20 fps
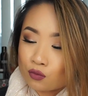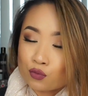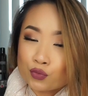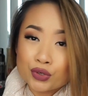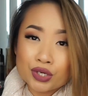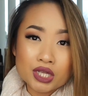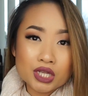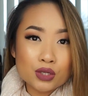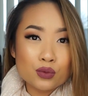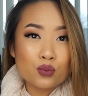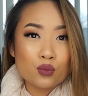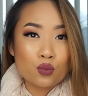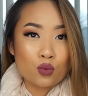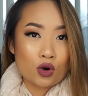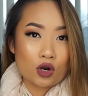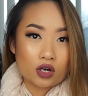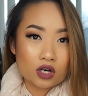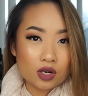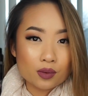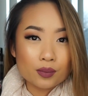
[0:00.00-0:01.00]
Really
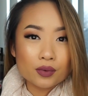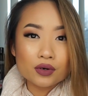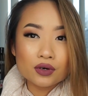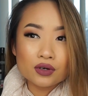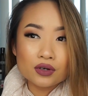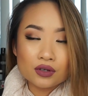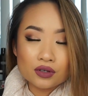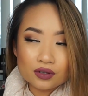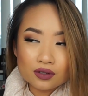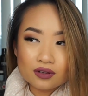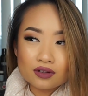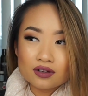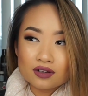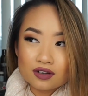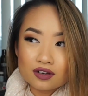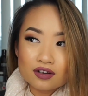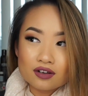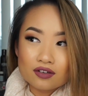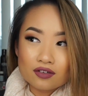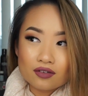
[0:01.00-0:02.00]
workable
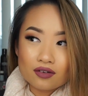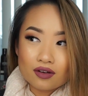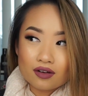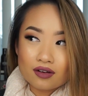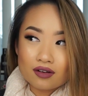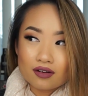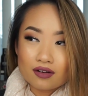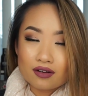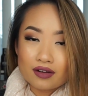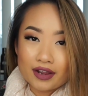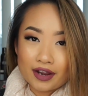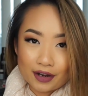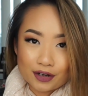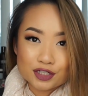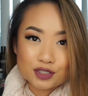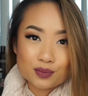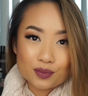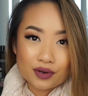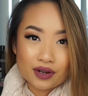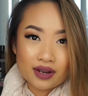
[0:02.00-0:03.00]

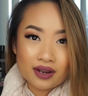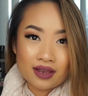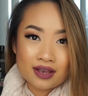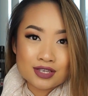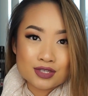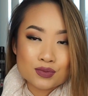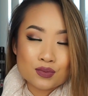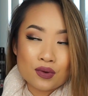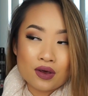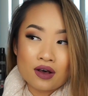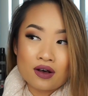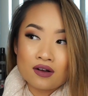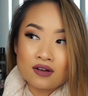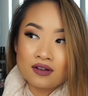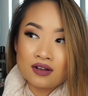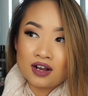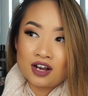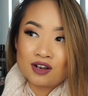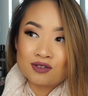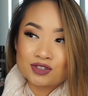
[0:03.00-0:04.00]
hairspray as
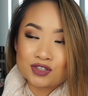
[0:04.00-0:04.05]
well,